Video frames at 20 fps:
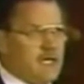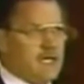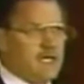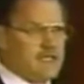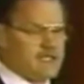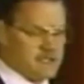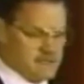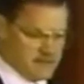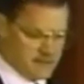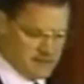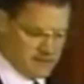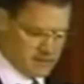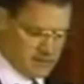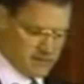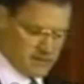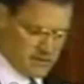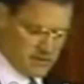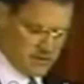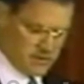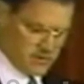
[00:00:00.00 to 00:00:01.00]
a
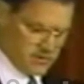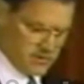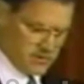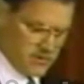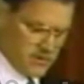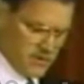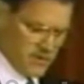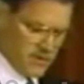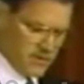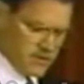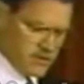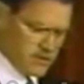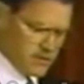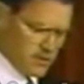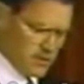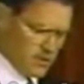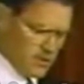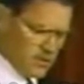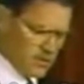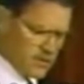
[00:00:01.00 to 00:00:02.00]
license to
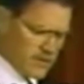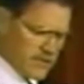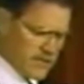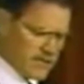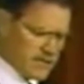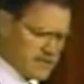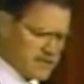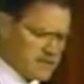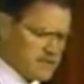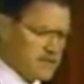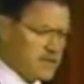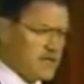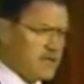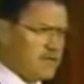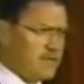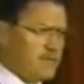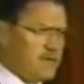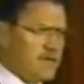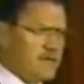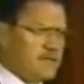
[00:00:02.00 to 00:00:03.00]
do all kinds
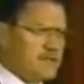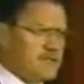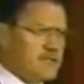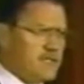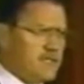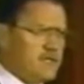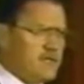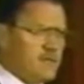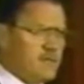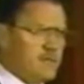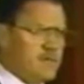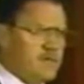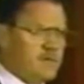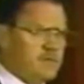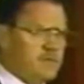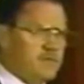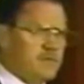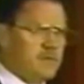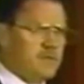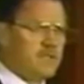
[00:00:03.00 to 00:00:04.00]
of things to other
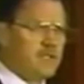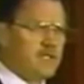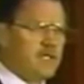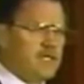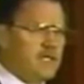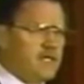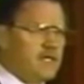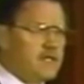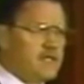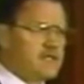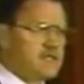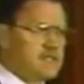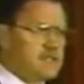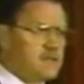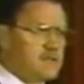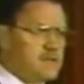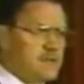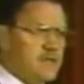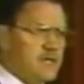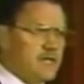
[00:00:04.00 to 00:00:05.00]
people in other
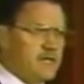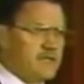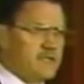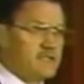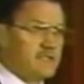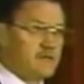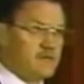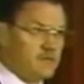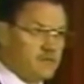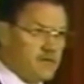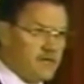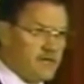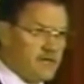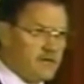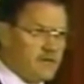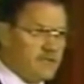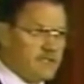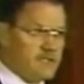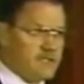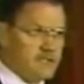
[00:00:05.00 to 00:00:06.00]
societies in
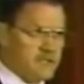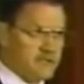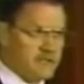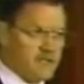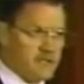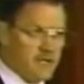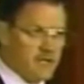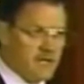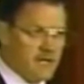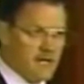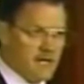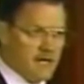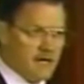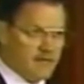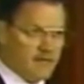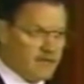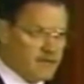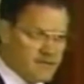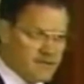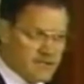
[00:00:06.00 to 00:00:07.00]
violation
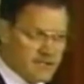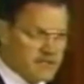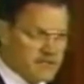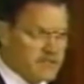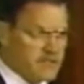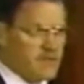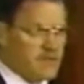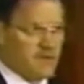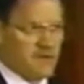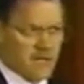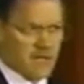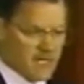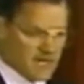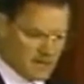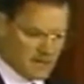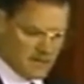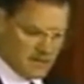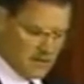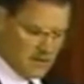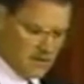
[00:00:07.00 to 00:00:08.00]
of international law,
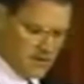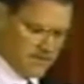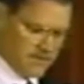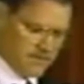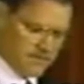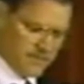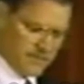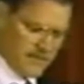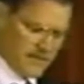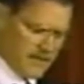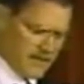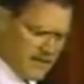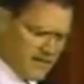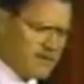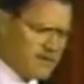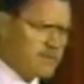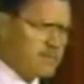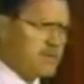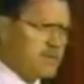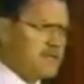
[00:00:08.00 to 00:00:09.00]
our law, and
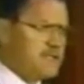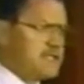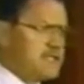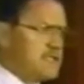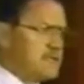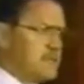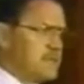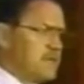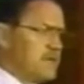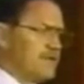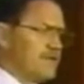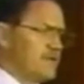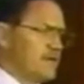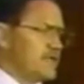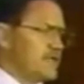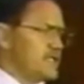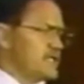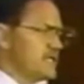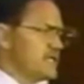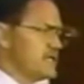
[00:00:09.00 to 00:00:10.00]
every principle of
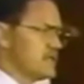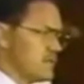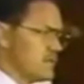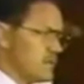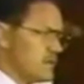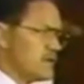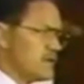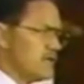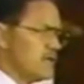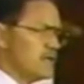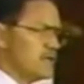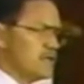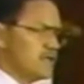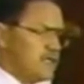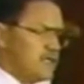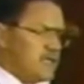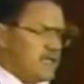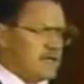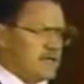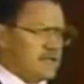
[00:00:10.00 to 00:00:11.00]
nations working
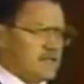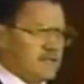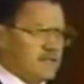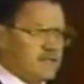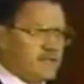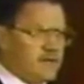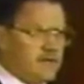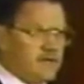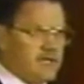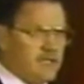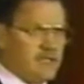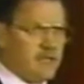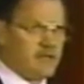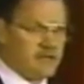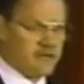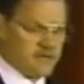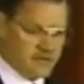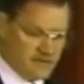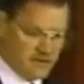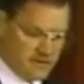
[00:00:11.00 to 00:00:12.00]
together for a
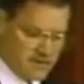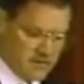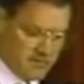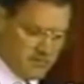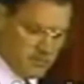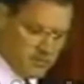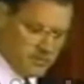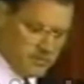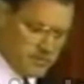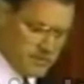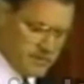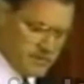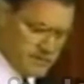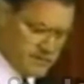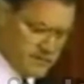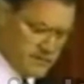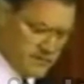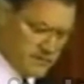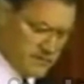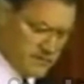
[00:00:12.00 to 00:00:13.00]
healthier and more
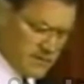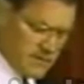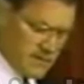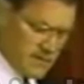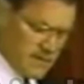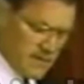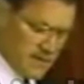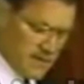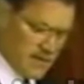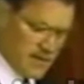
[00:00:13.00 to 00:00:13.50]
peaceful